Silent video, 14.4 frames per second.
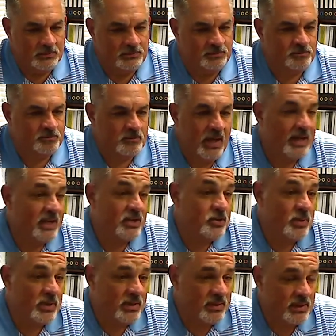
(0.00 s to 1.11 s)
I didn't
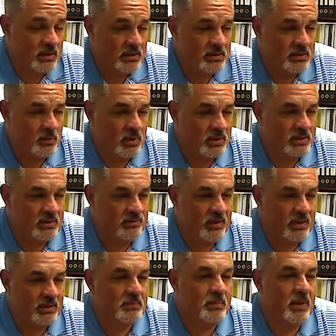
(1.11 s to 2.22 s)
do anything because it wasn't
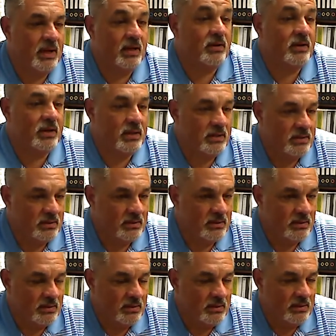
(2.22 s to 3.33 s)
affected my area
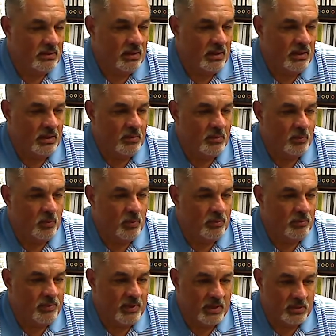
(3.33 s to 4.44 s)
um,
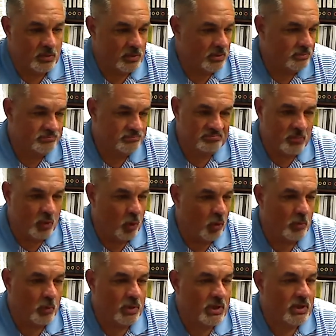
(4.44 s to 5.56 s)
things were
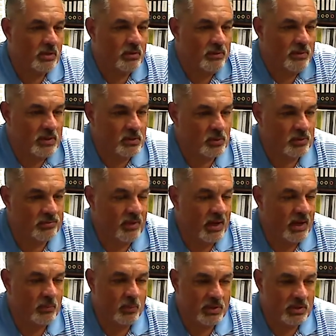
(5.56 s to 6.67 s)
normal here things were
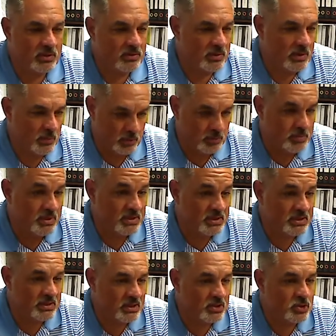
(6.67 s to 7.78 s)
fine we just it was
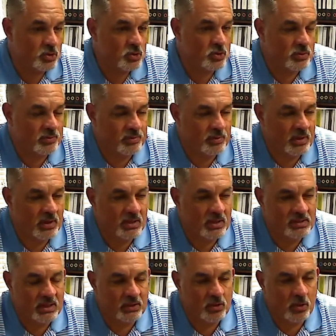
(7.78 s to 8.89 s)
business as usual for us
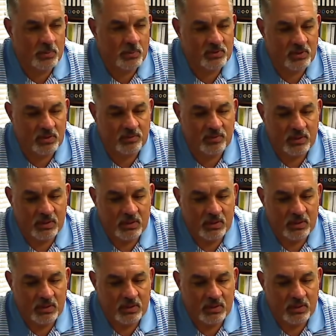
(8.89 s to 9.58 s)
and i told myself